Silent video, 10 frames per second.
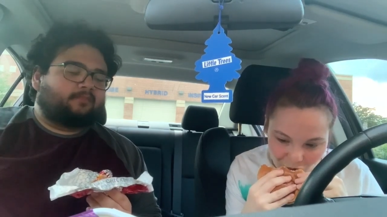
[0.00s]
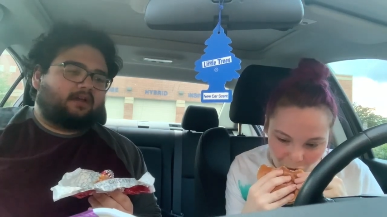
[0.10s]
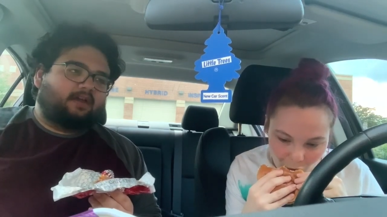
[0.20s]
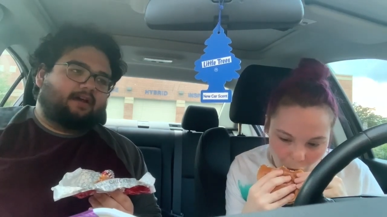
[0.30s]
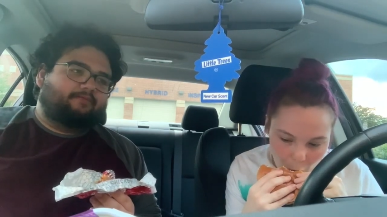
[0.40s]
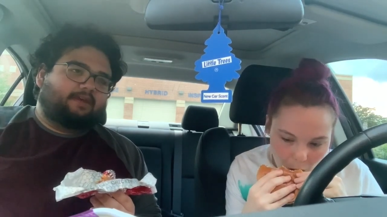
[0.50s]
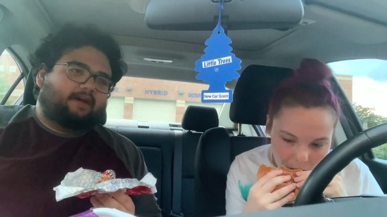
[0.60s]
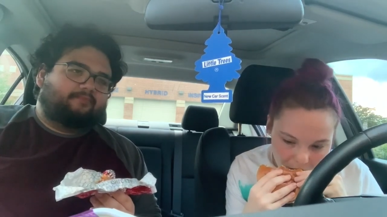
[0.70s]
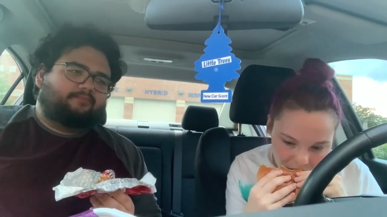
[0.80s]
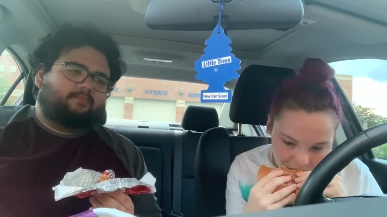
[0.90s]
Speaker 1: I have,
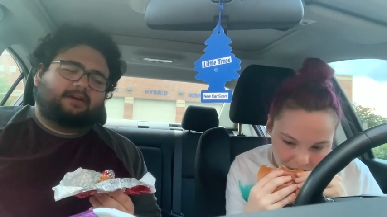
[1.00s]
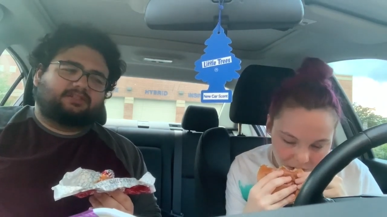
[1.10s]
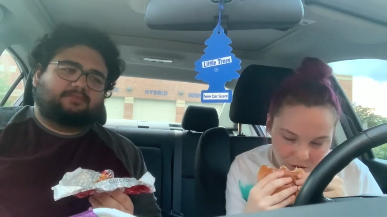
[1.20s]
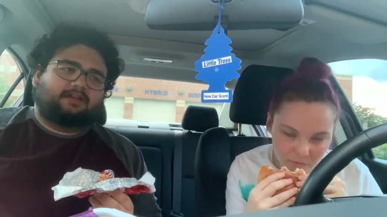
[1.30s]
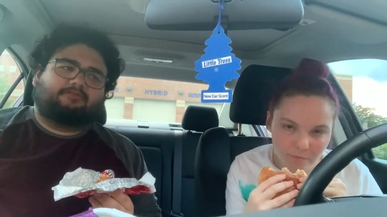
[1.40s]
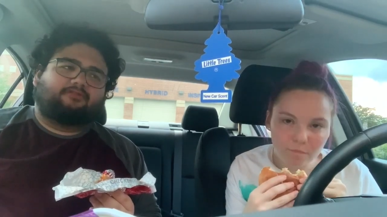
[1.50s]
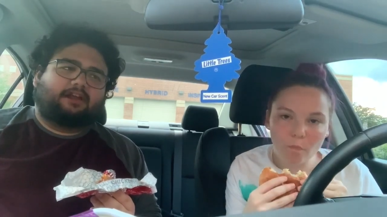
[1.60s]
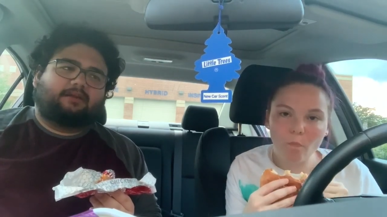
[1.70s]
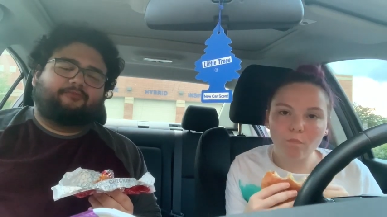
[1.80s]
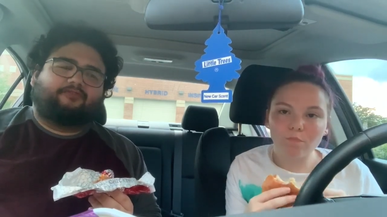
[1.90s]
yeah, by some like
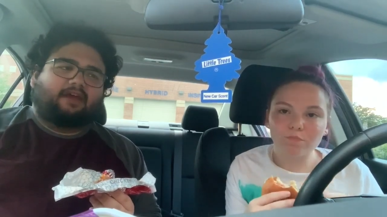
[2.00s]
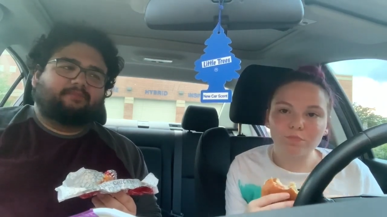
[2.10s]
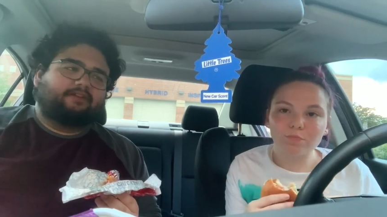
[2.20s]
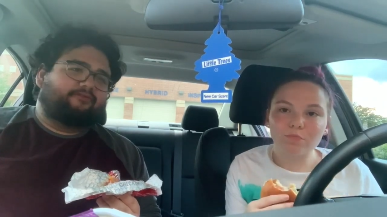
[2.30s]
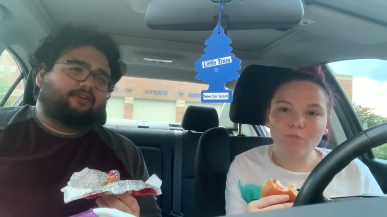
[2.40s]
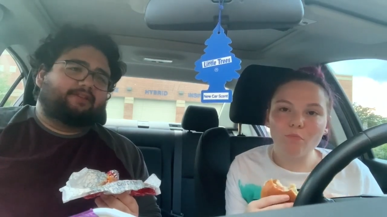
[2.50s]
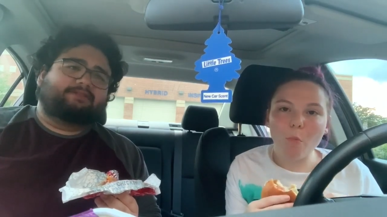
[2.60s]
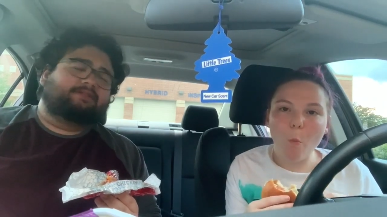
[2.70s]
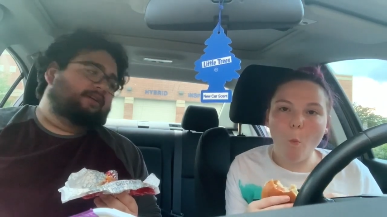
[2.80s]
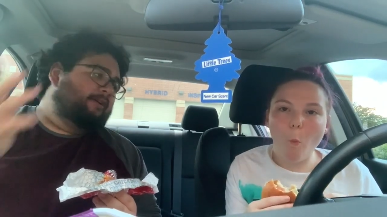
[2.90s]
random family
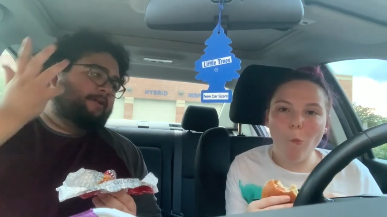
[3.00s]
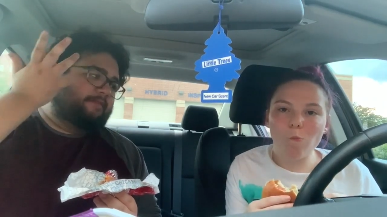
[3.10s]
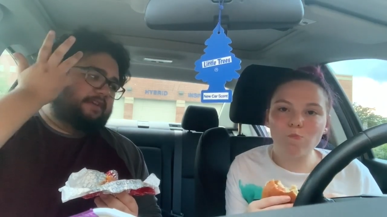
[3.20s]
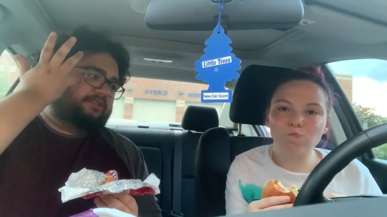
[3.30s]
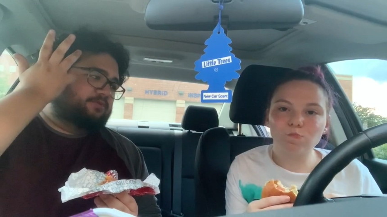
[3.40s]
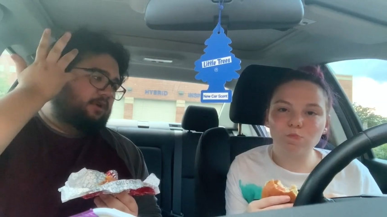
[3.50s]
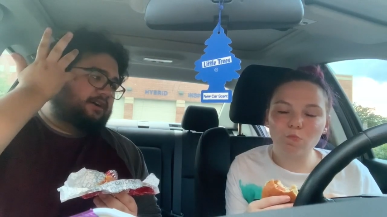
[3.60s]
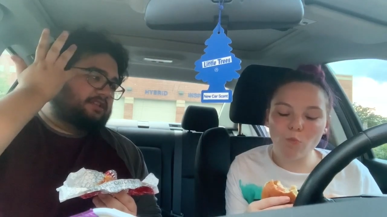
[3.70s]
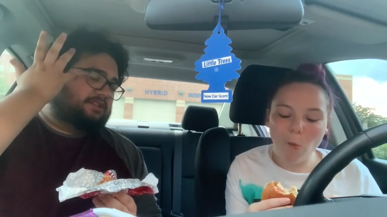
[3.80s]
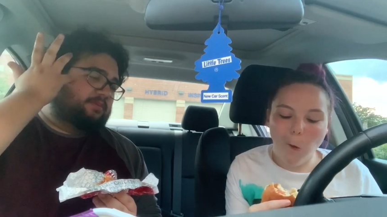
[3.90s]
friends. They just
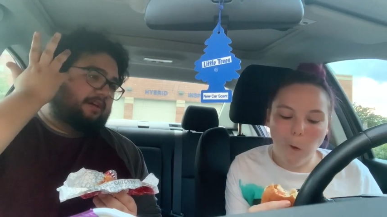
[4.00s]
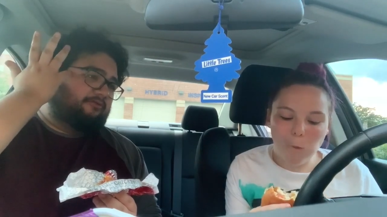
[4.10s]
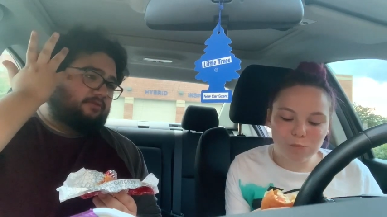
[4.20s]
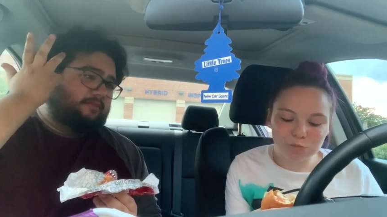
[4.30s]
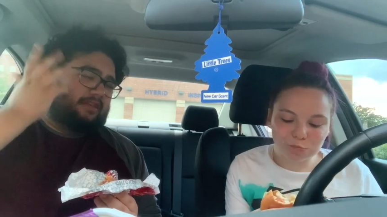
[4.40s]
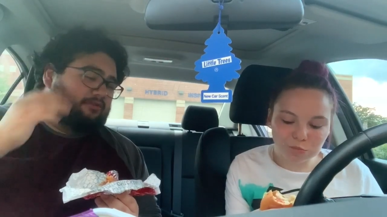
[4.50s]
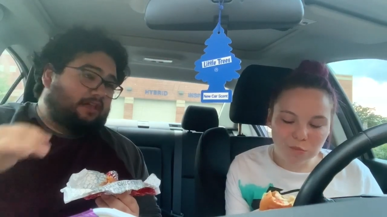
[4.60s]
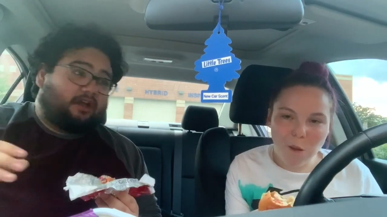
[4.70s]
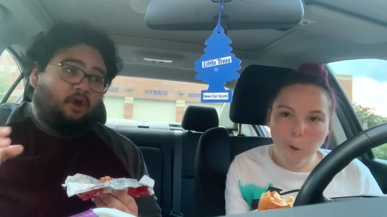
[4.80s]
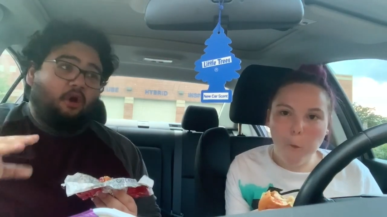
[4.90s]
walked into my room and they were
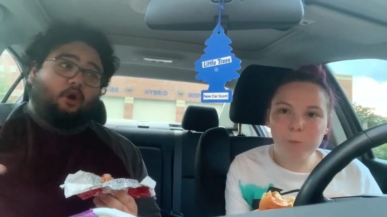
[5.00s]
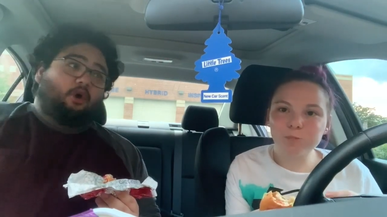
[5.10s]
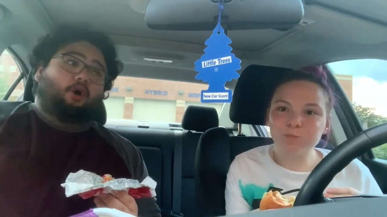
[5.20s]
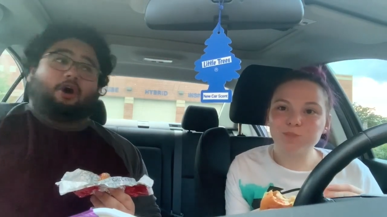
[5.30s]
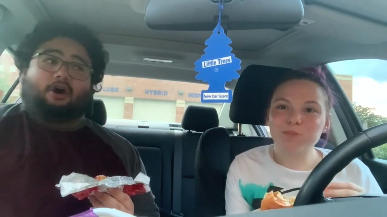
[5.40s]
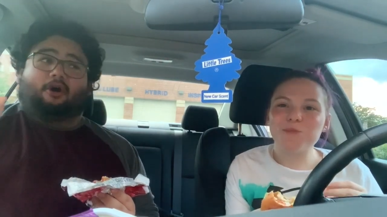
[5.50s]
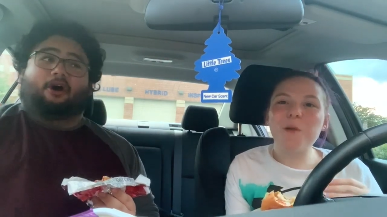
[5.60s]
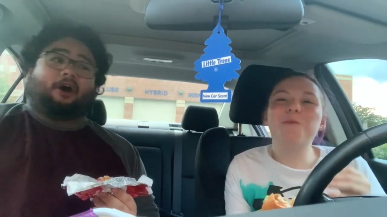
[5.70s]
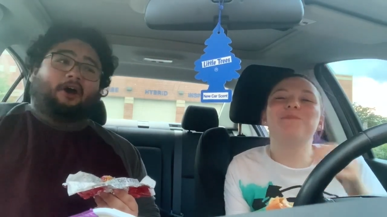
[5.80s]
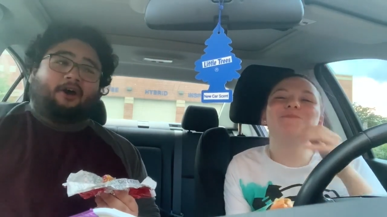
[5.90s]
like,
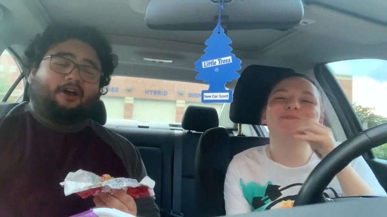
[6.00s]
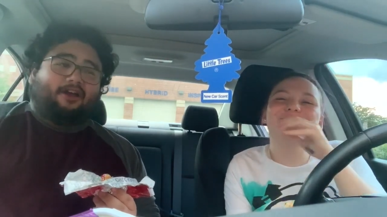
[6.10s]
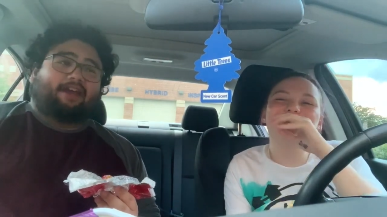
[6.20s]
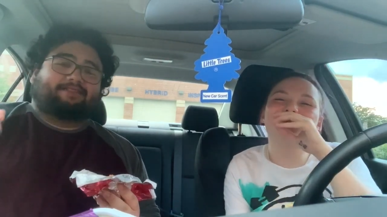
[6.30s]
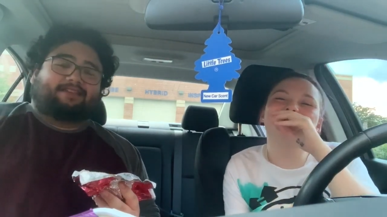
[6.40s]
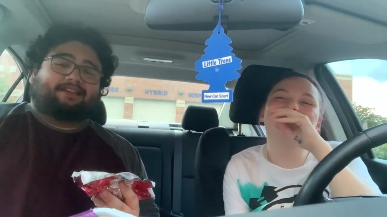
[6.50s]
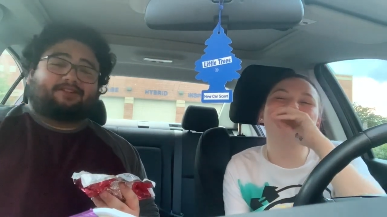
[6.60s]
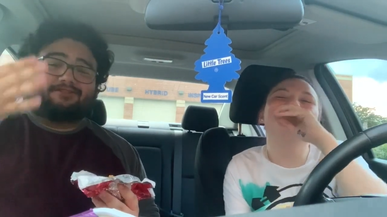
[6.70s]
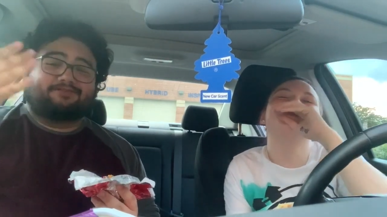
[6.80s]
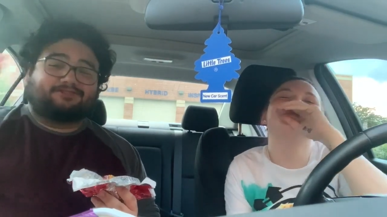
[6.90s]
oh! And then they
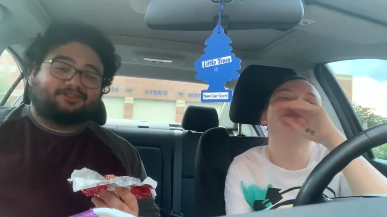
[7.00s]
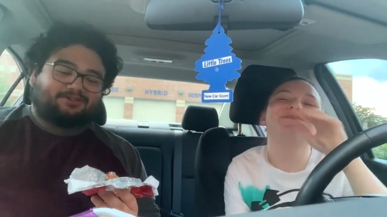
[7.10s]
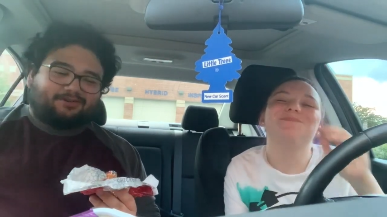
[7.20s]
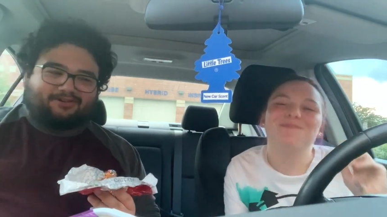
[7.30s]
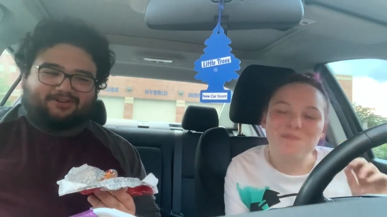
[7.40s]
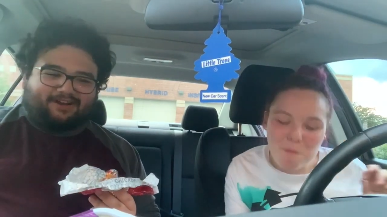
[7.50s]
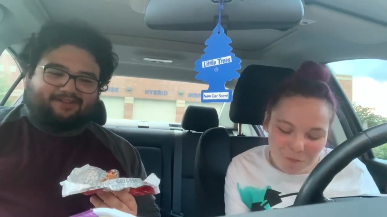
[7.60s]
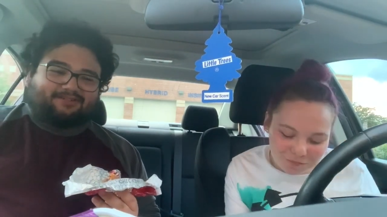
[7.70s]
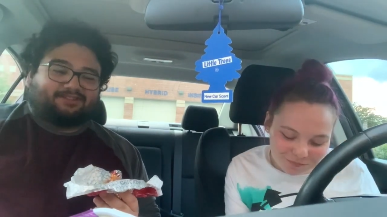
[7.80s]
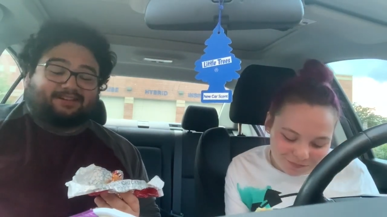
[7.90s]
closed the door and I
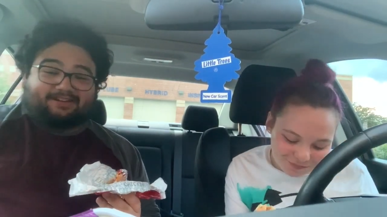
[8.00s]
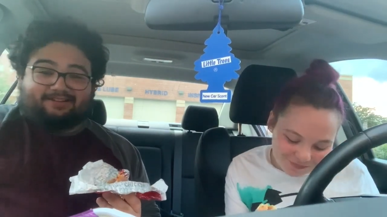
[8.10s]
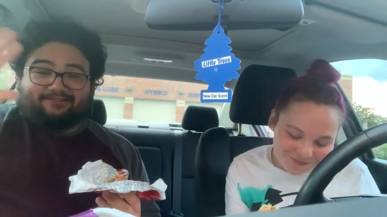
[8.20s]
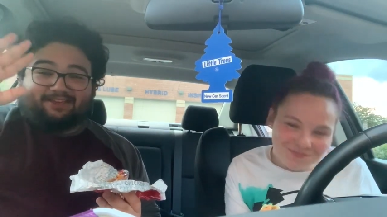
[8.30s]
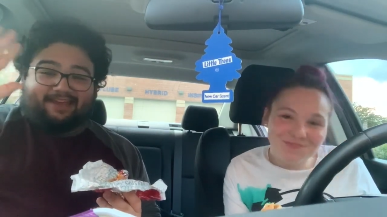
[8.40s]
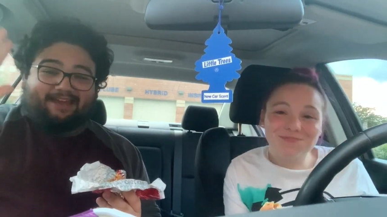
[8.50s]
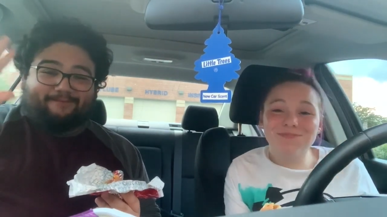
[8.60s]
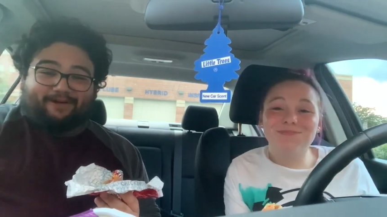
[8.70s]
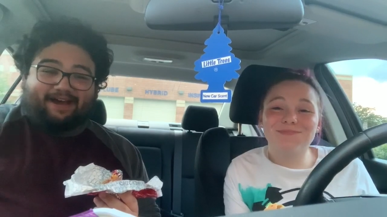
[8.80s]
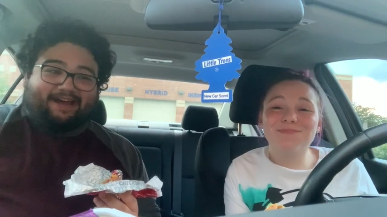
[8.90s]
was like, okay,
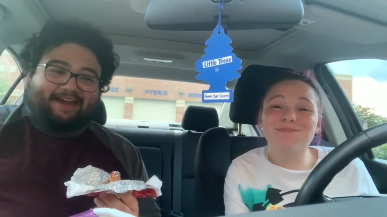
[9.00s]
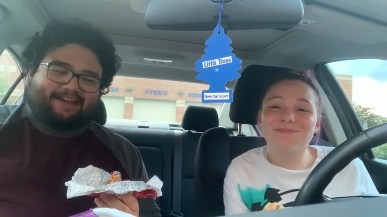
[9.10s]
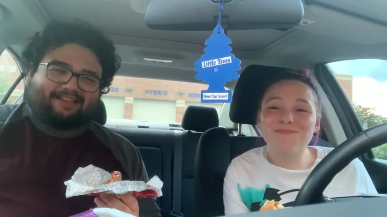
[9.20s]
bye.